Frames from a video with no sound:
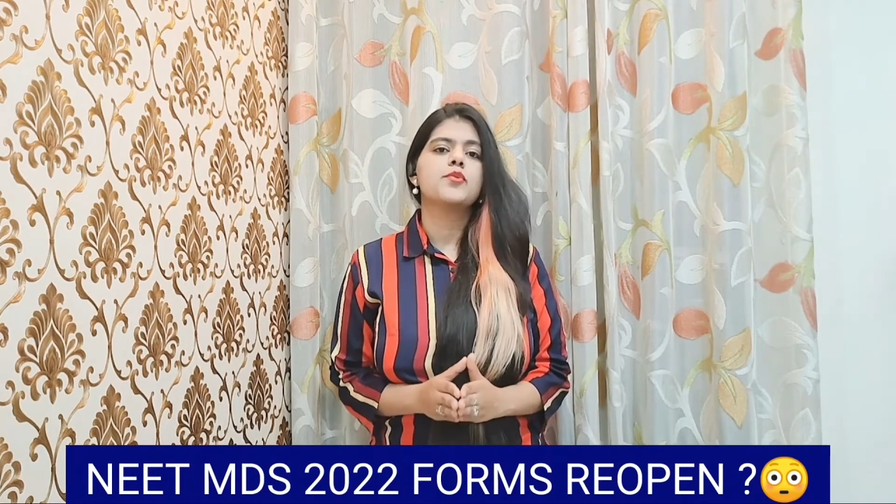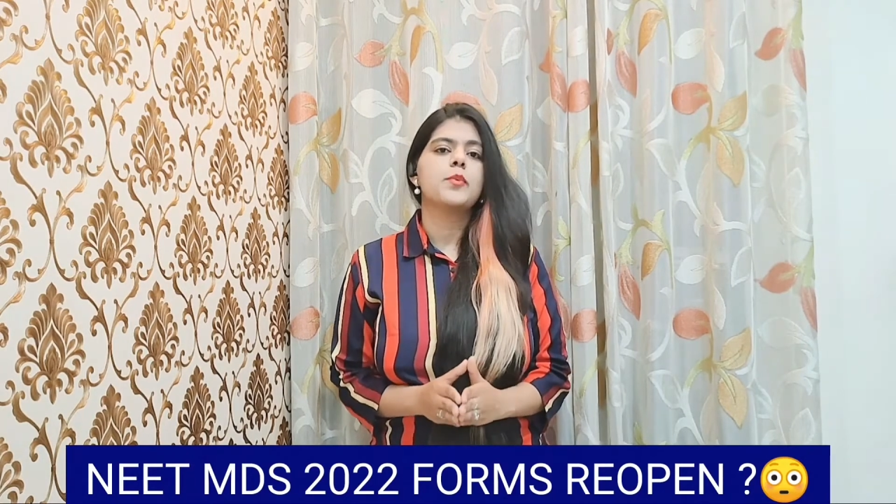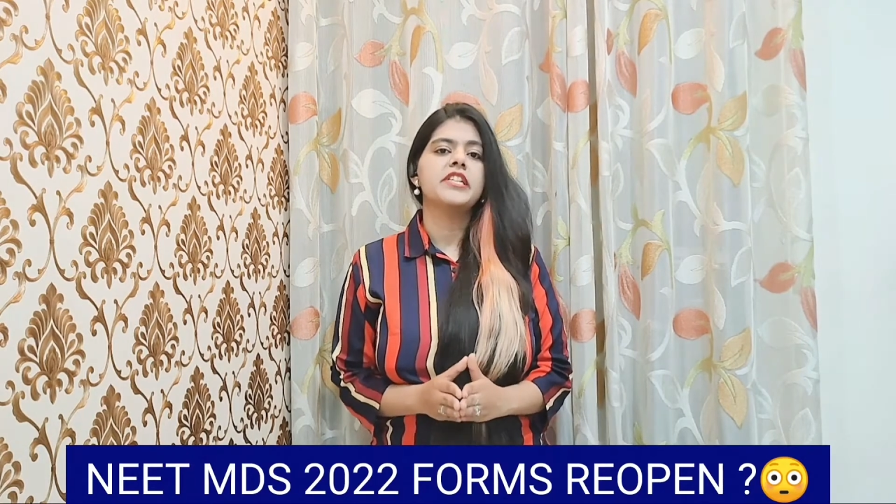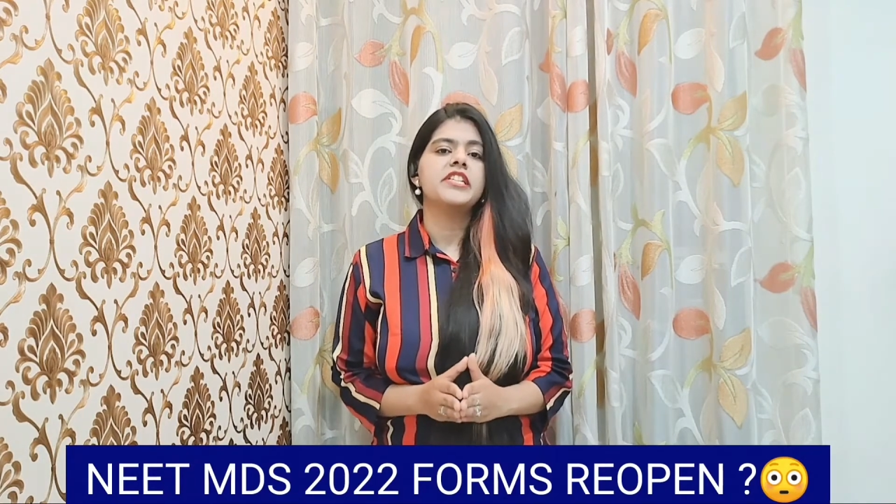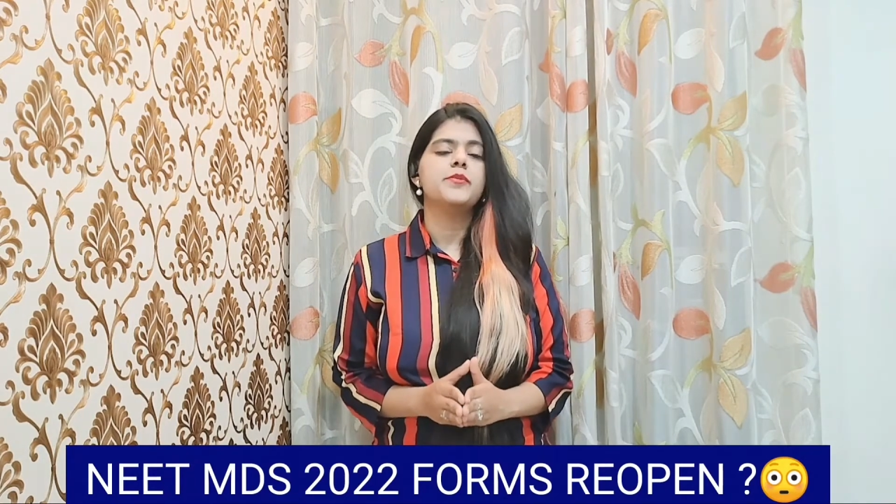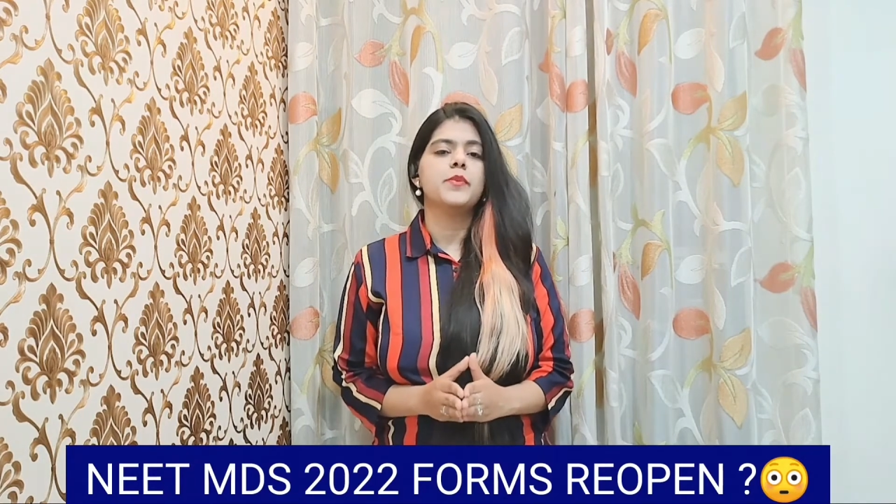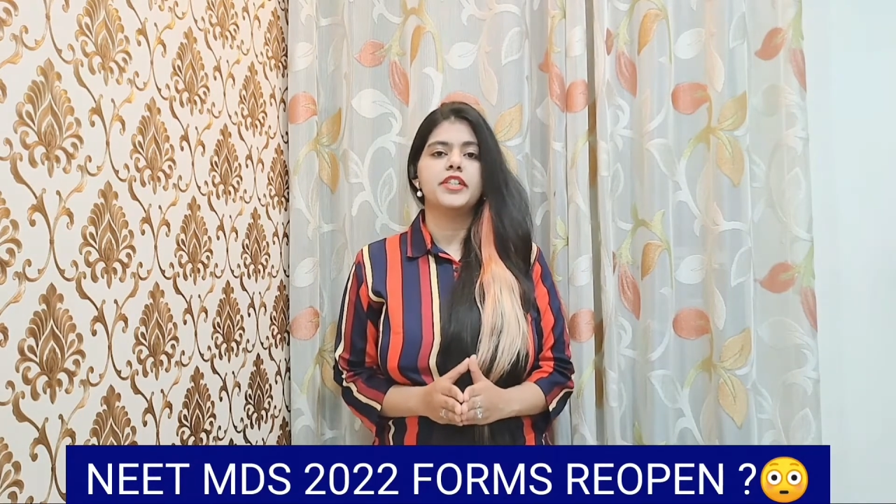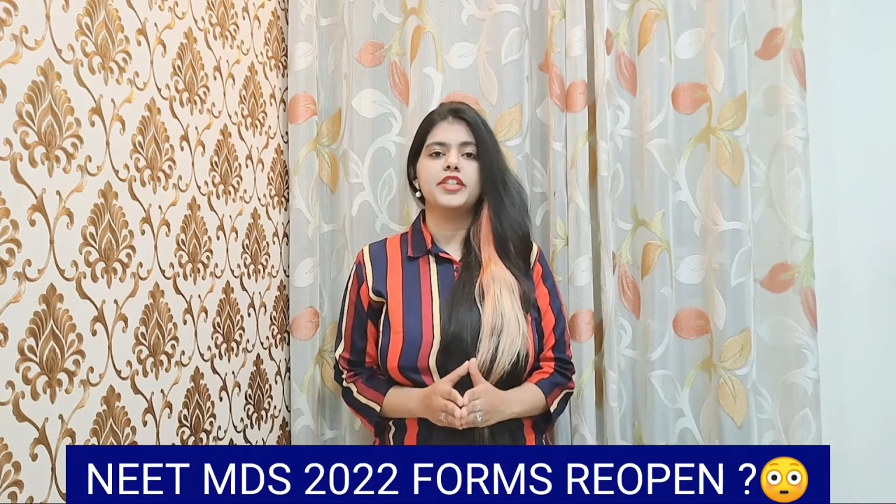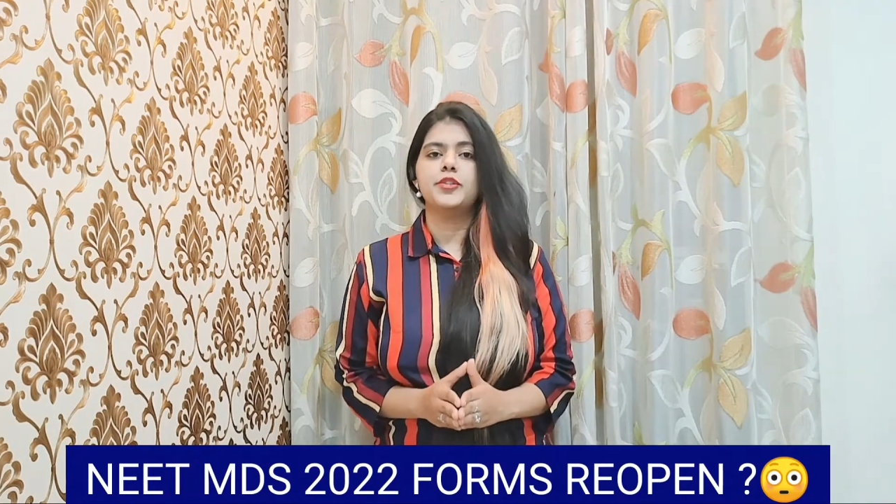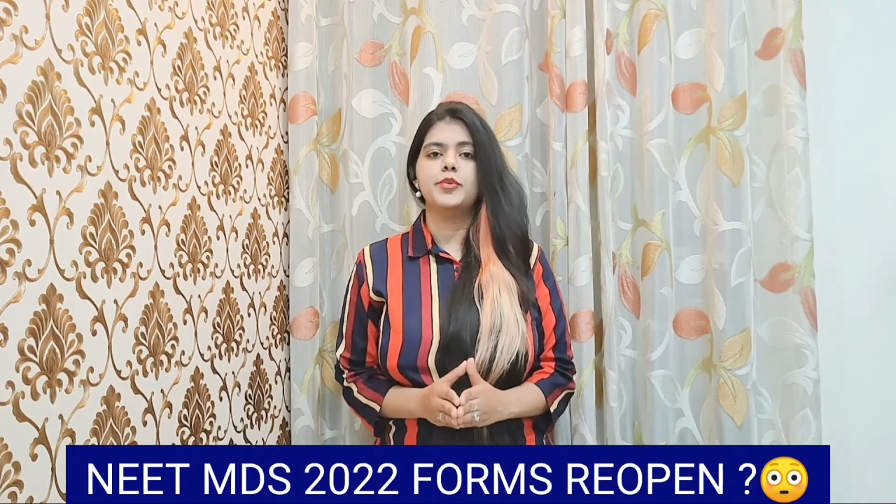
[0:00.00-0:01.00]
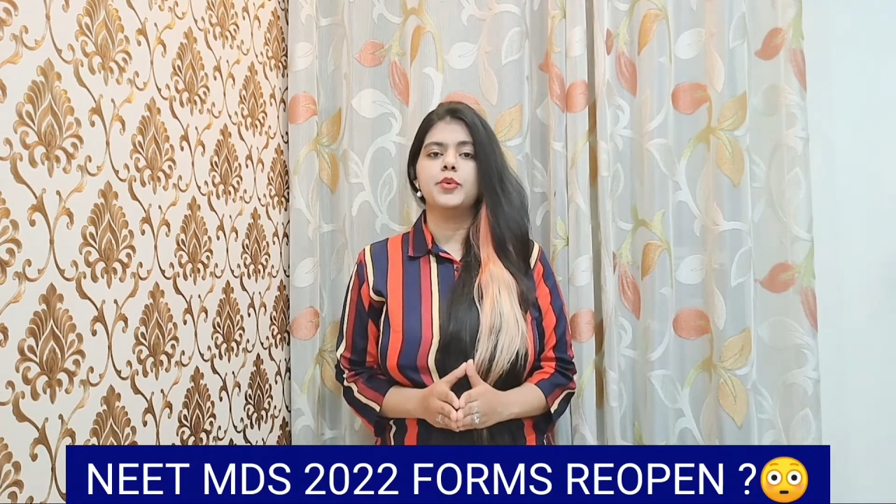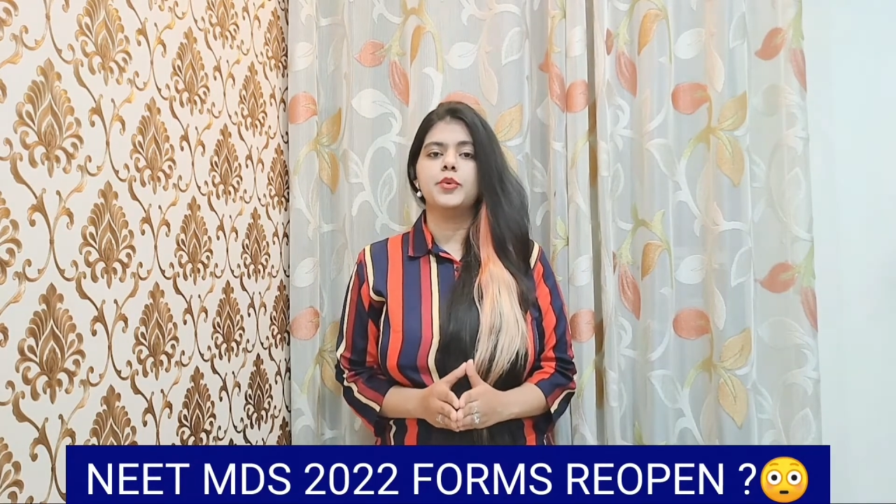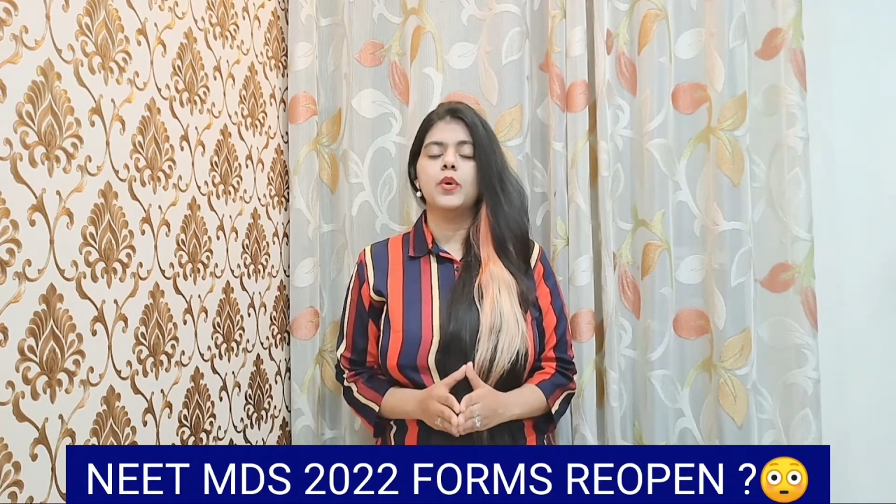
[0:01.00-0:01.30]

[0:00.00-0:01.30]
2022.